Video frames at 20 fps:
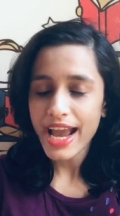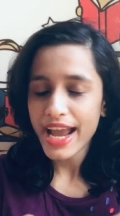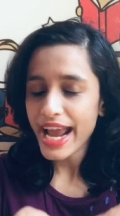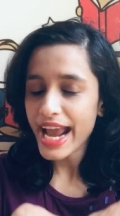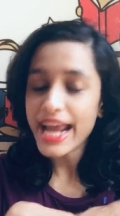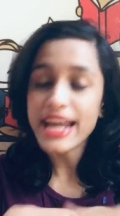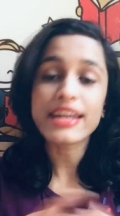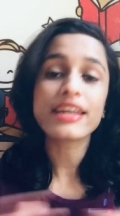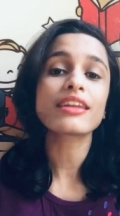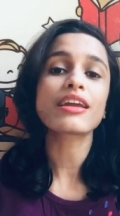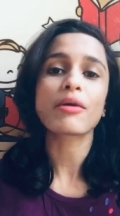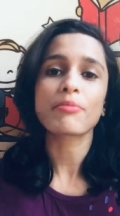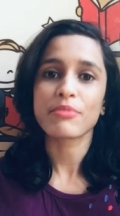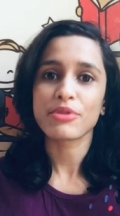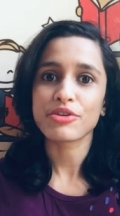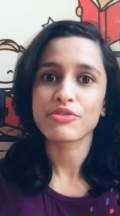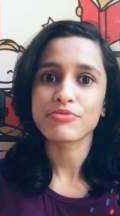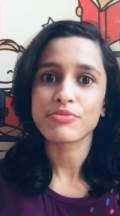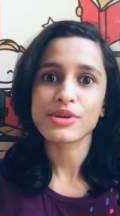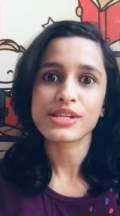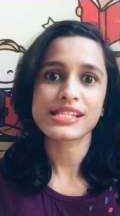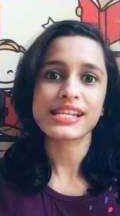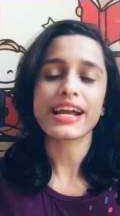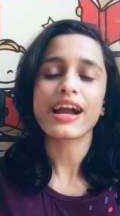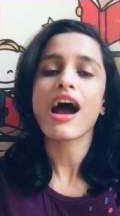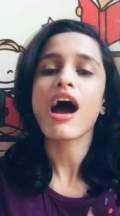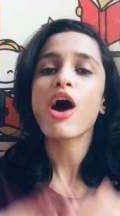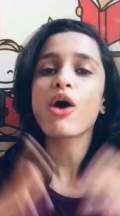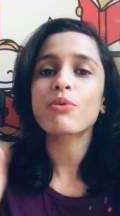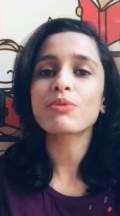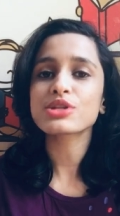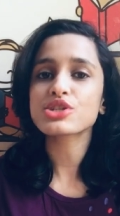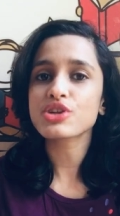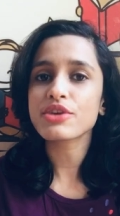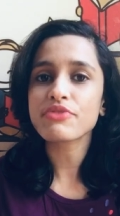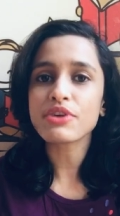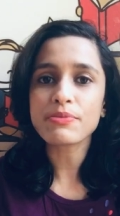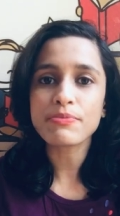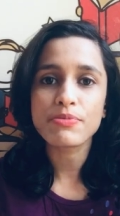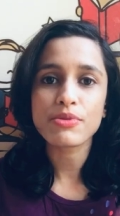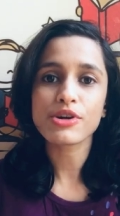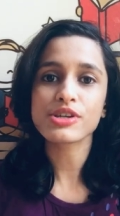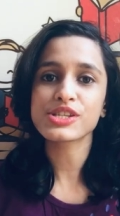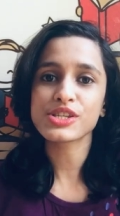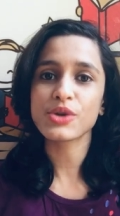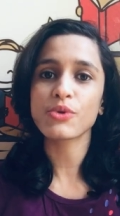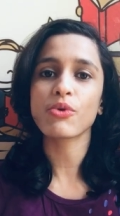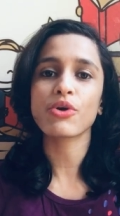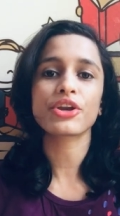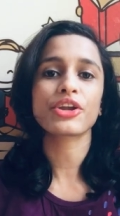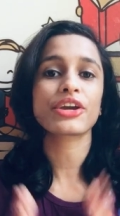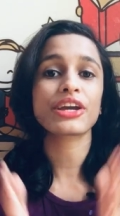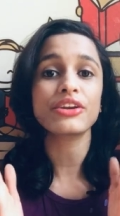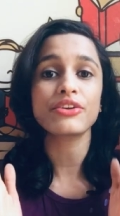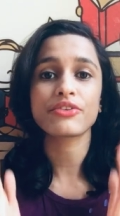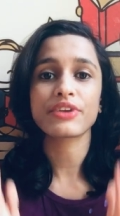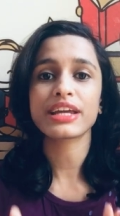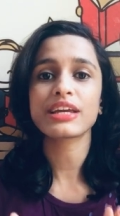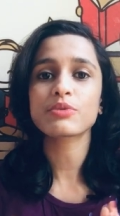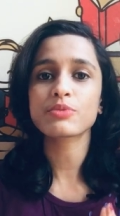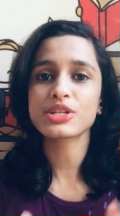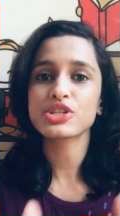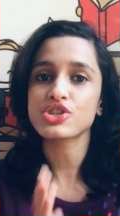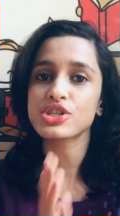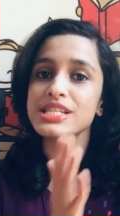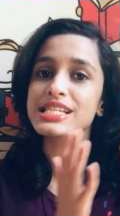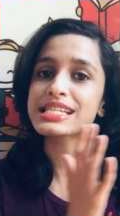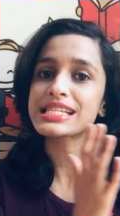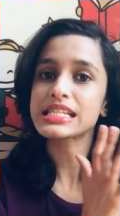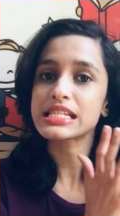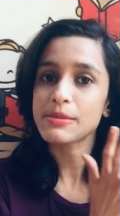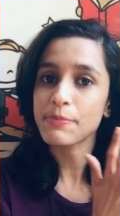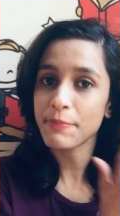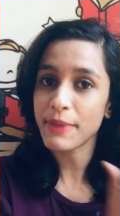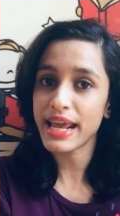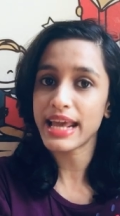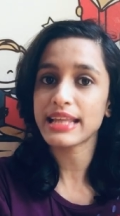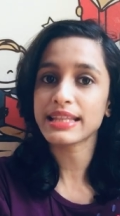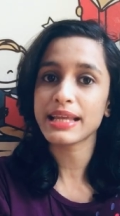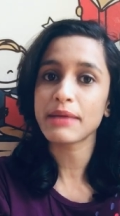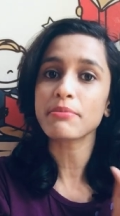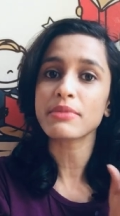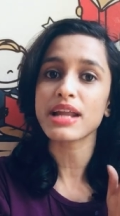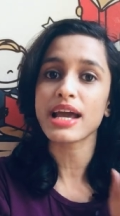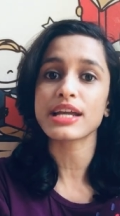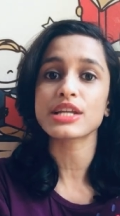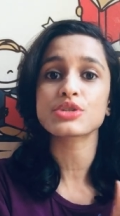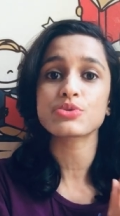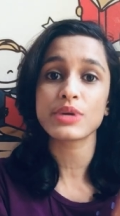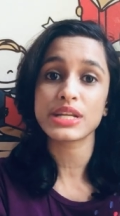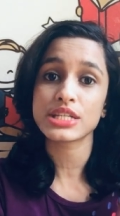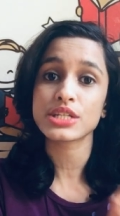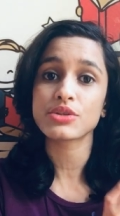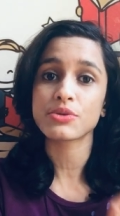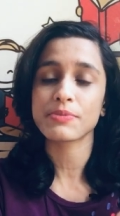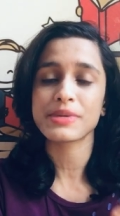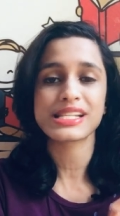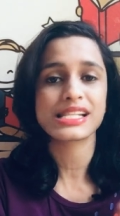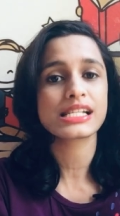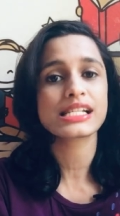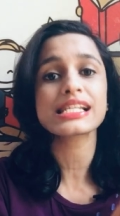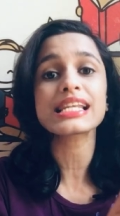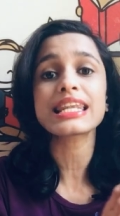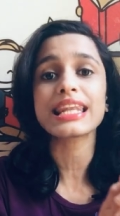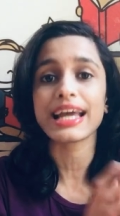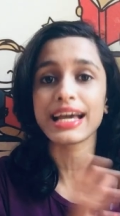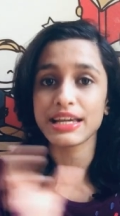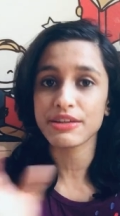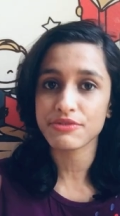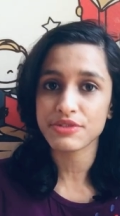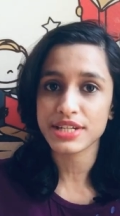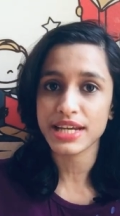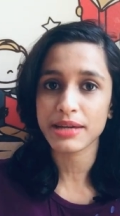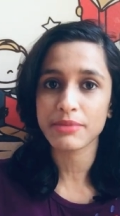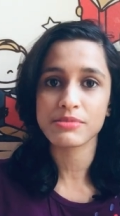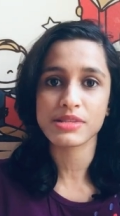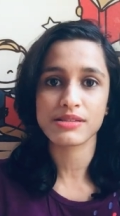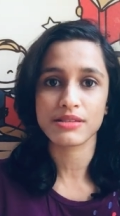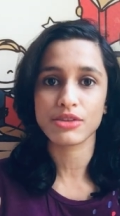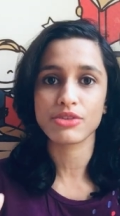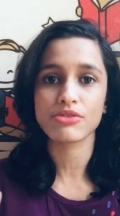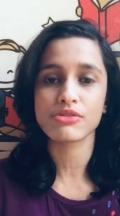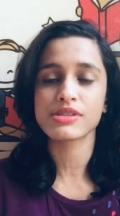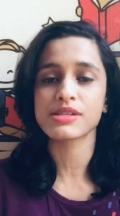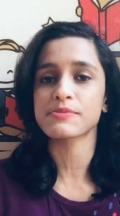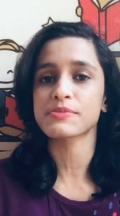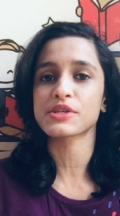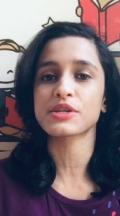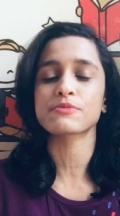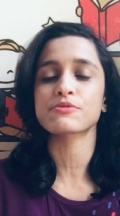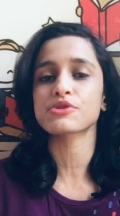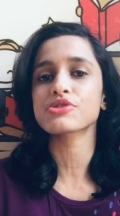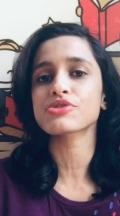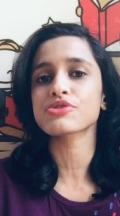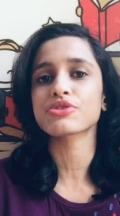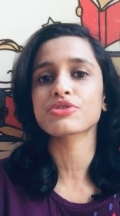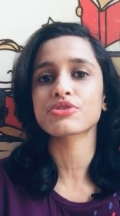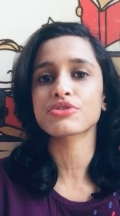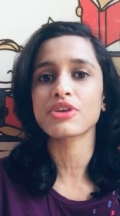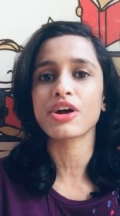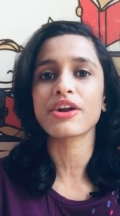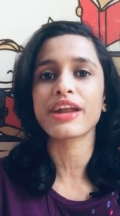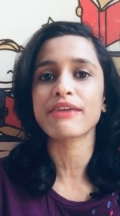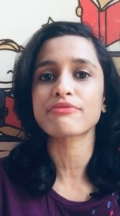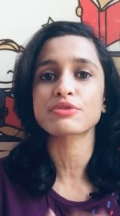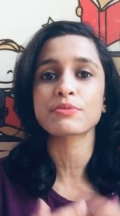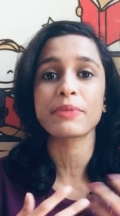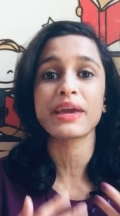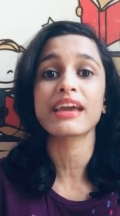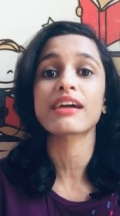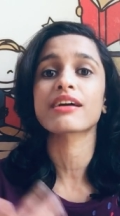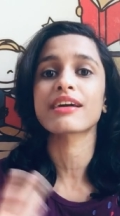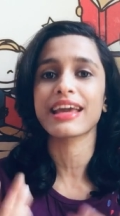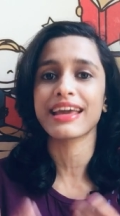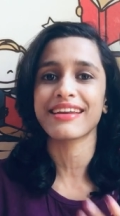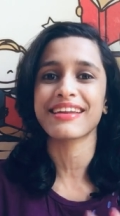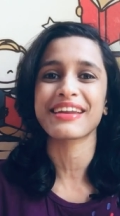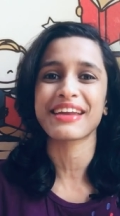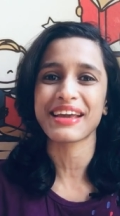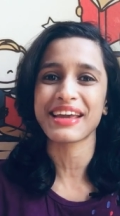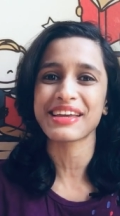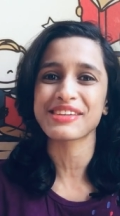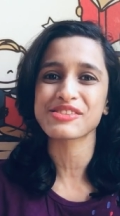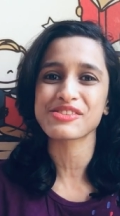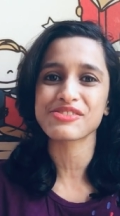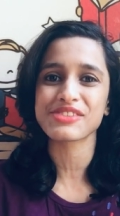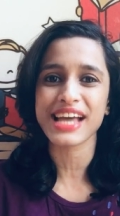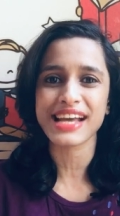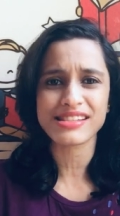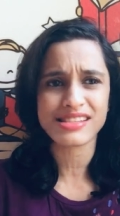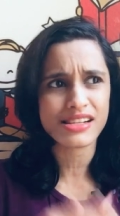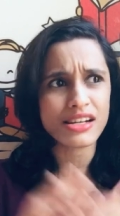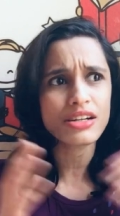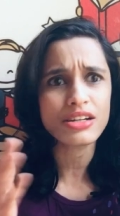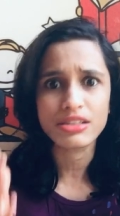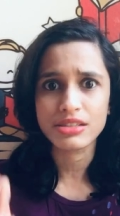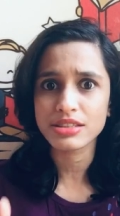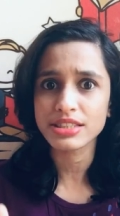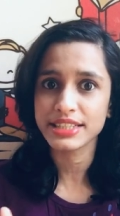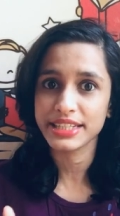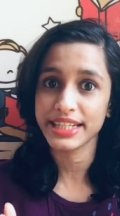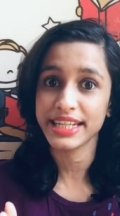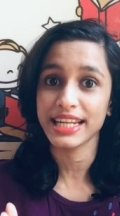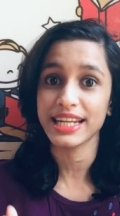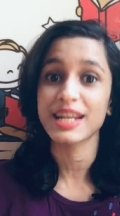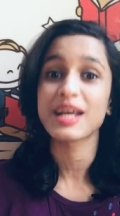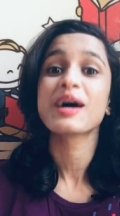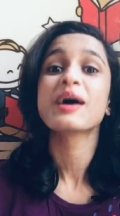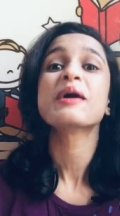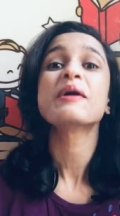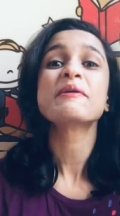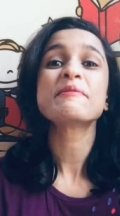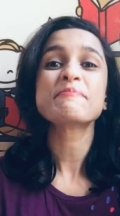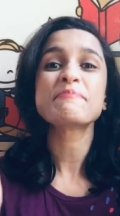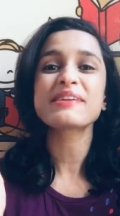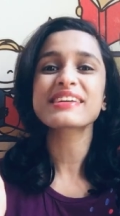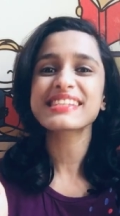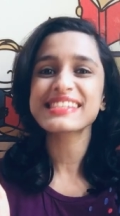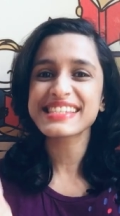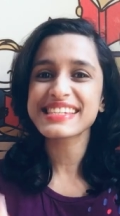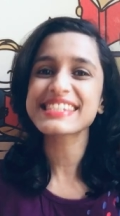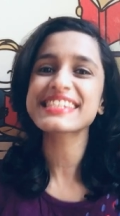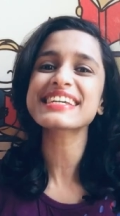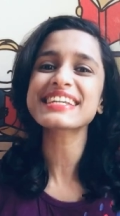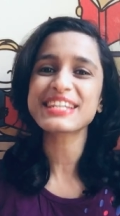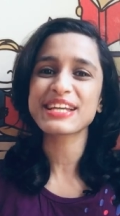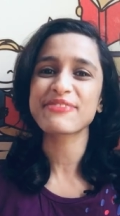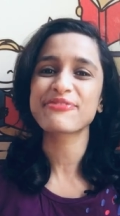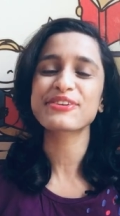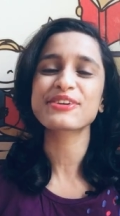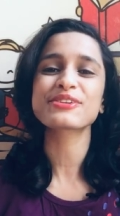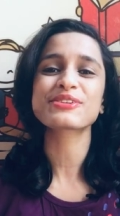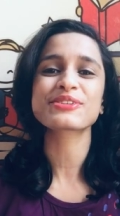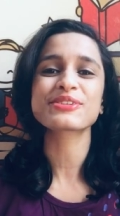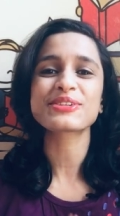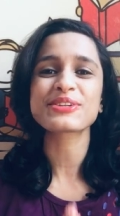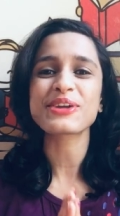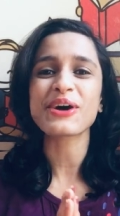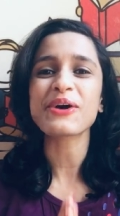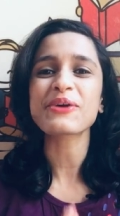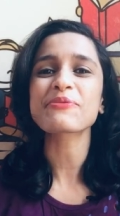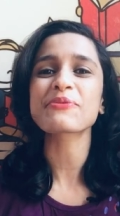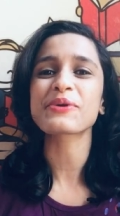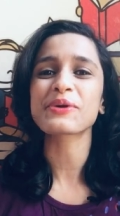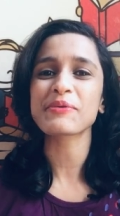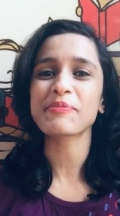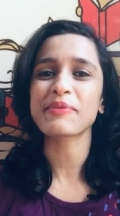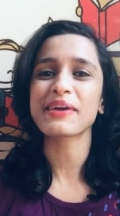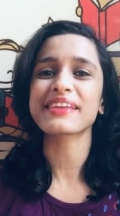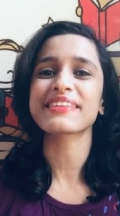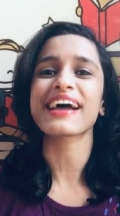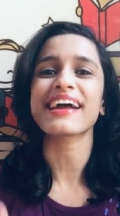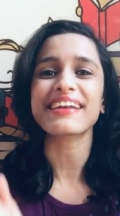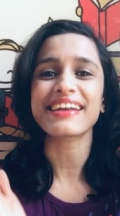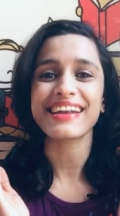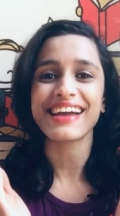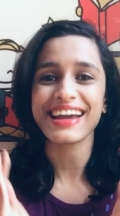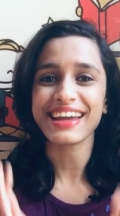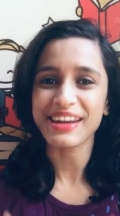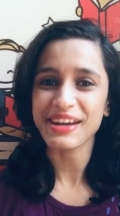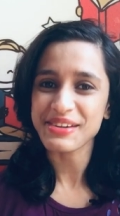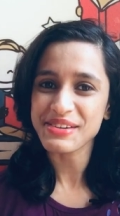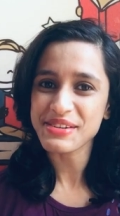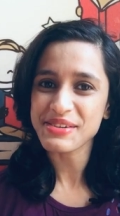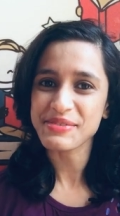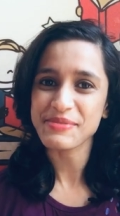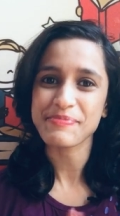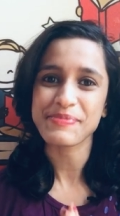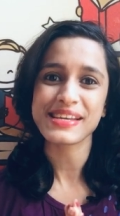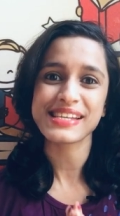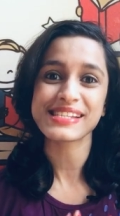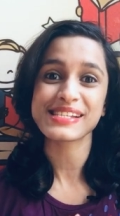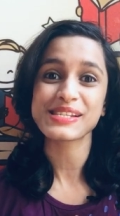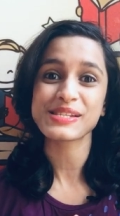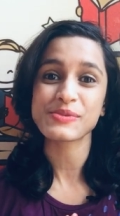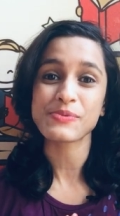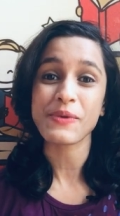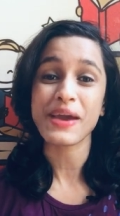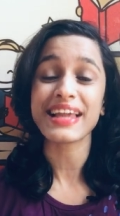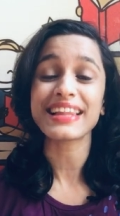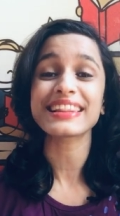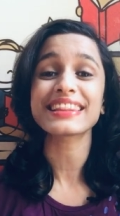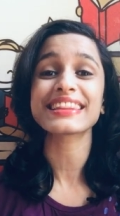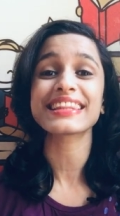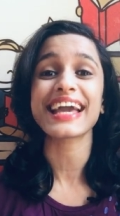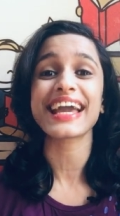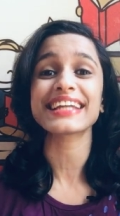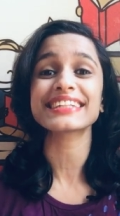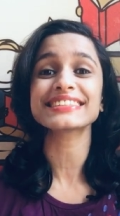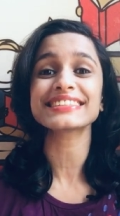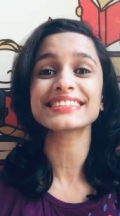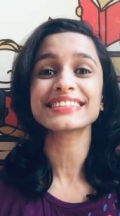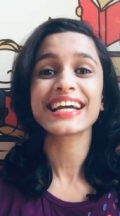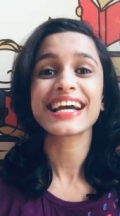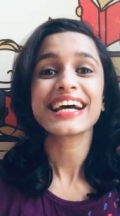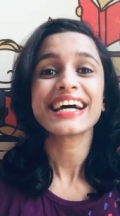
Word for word: any number of books like how much ever books you want you can read with just paying them 920 rupees it's a lifetime you know subscription so you do not have to pay again and again so that's a good deal but still if you do not want to pay that 900 rupees as well then